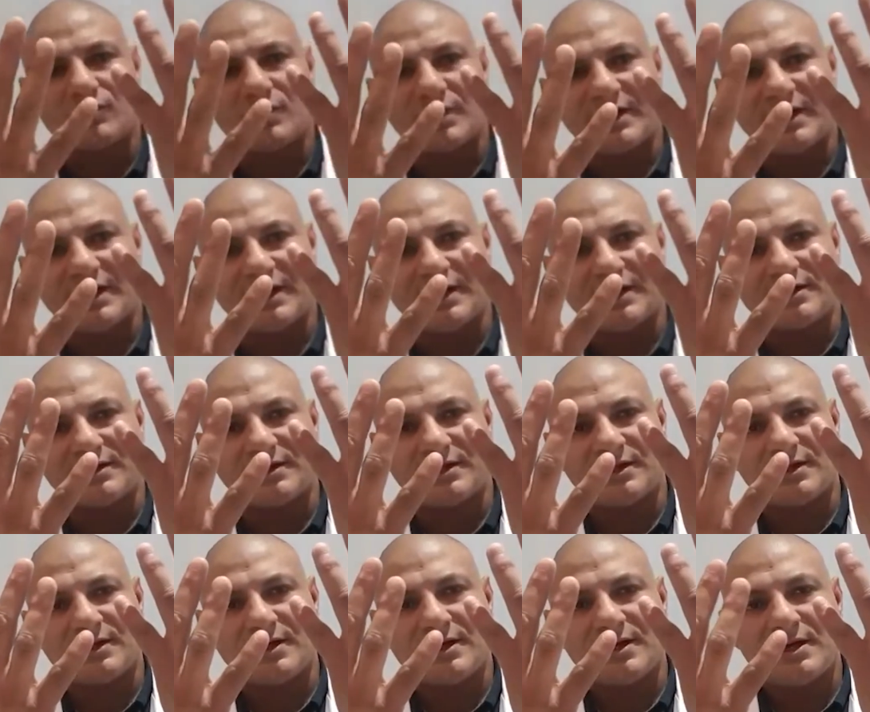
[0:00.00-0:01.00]
right hand.
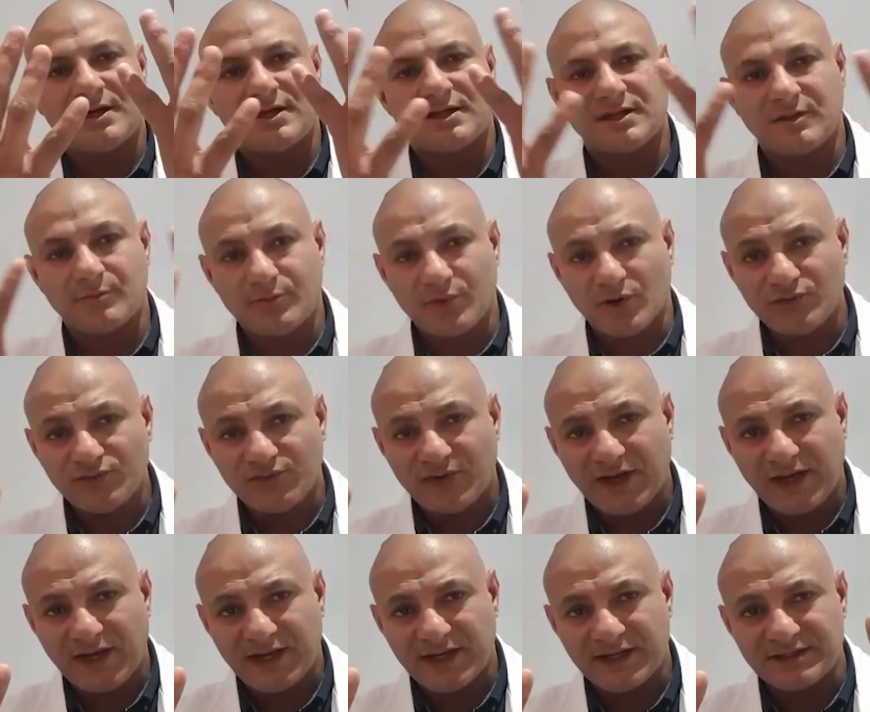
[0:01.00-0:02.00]
They're both
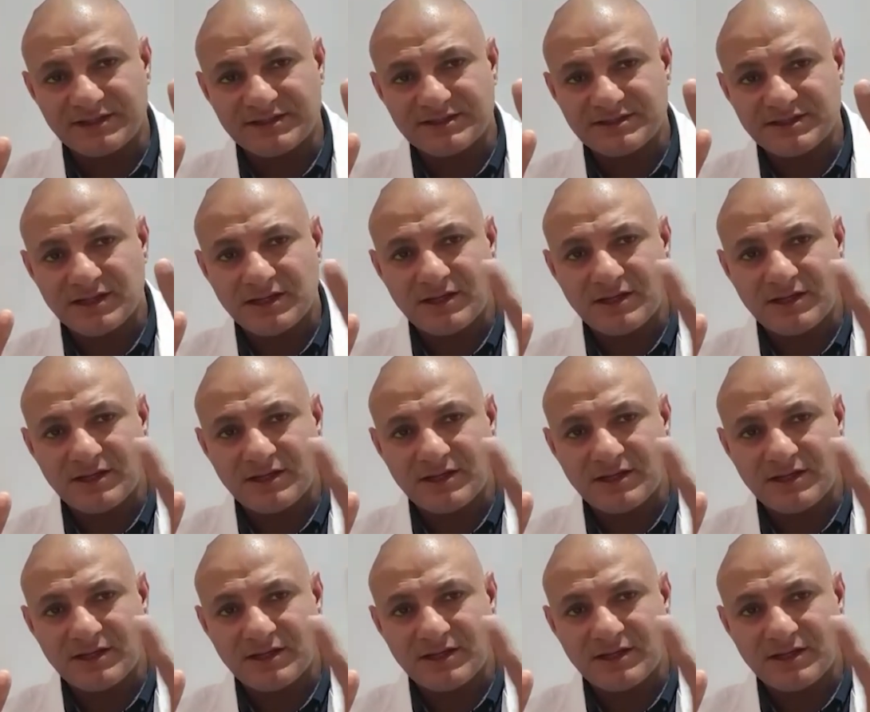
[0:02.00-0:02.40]
hands,